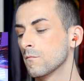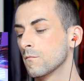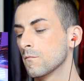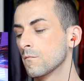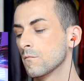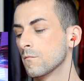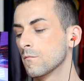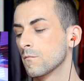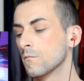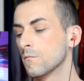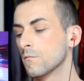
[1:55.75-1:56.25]

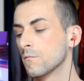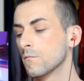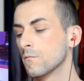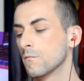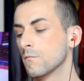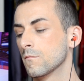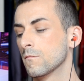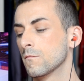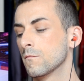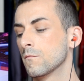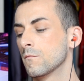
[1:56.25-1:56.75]

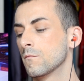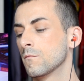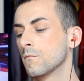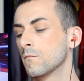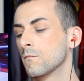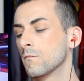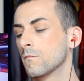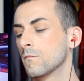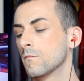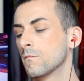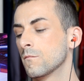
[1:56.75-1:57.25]

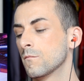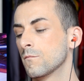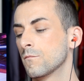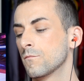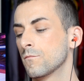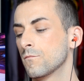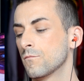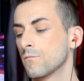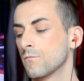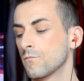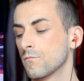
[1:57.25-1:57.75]

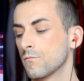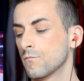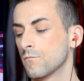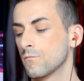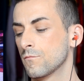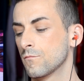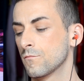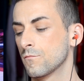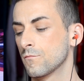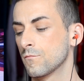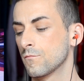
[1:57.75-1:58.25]

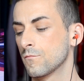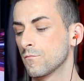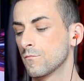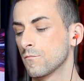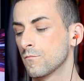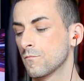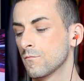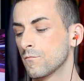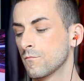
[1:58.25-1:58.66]
No one is speaking in this clip.